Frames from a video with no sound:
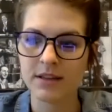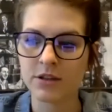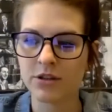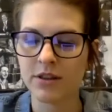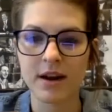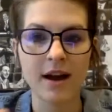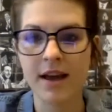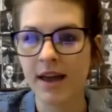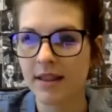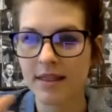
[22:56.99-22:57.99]
And so then
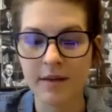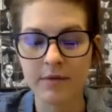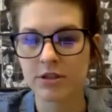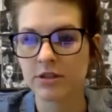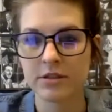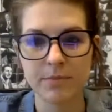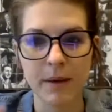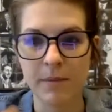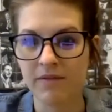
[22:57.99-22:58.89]
again, they would just pay me